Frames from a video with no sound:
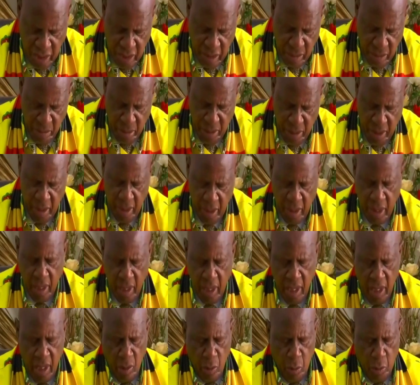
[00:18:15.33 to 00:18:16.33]
Assembly.
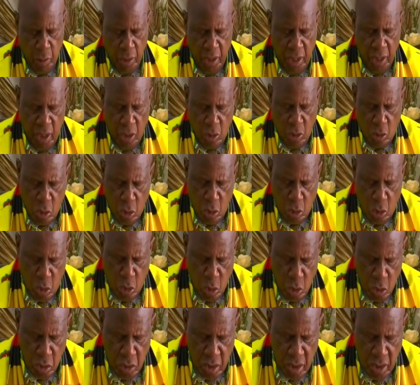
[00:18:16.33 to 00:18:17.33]
We
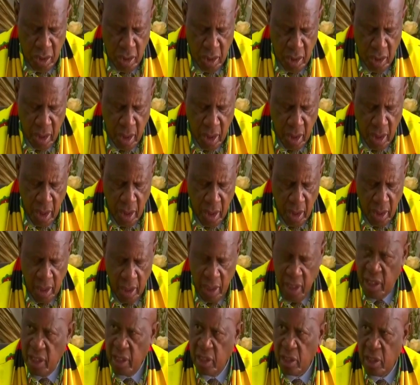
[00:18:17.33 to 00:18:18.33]
introduced
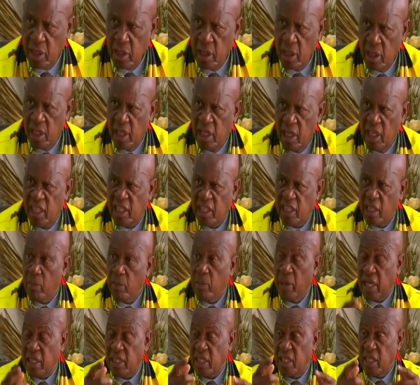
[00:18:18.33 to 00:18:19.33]
a
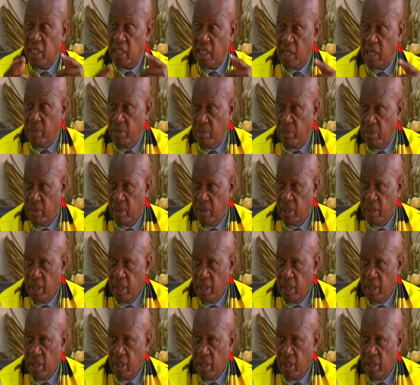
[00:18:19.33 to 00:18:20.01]
zebra system